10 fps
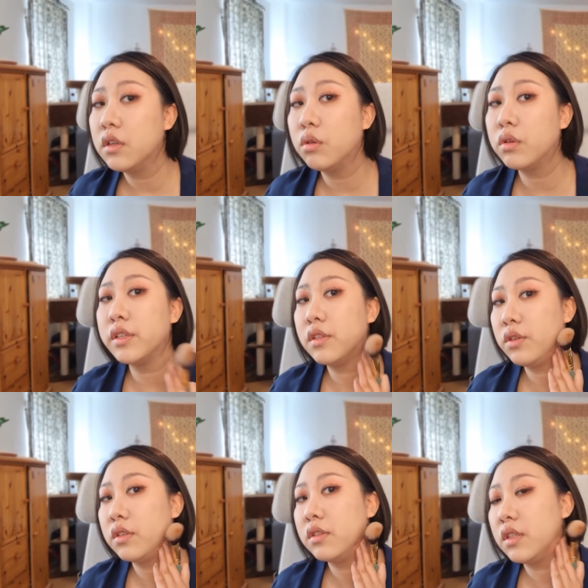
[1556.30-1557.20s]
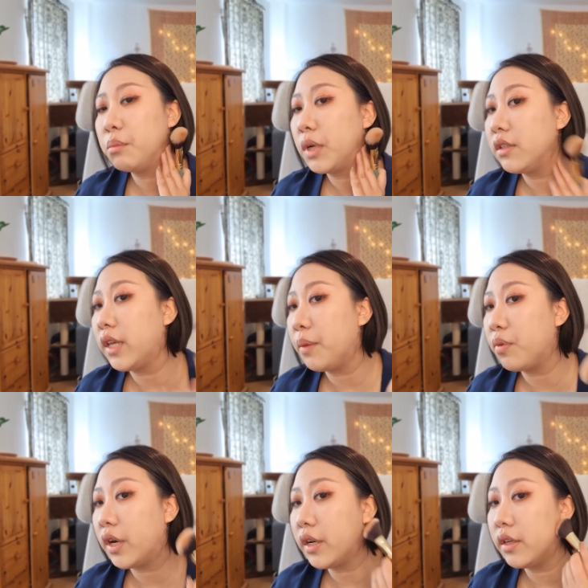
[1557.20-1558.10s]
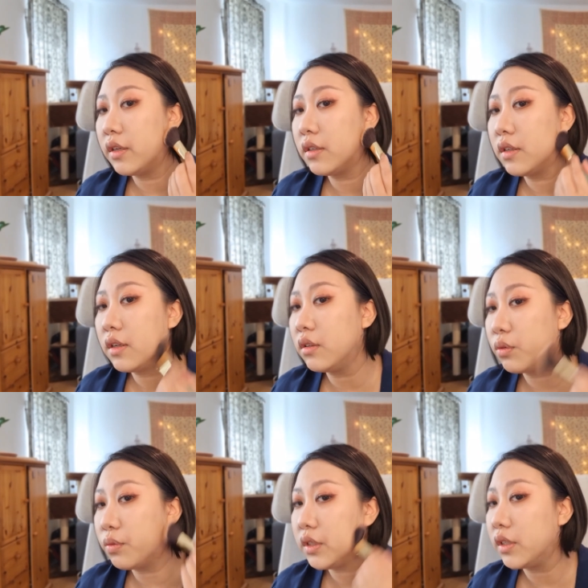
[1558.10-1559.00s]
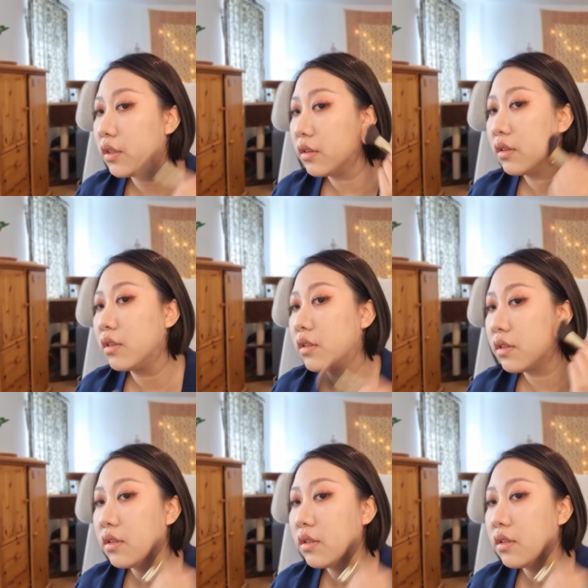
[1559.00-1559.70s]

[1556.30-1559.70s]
Okay, so you can see my tape right here. I look ridiculous.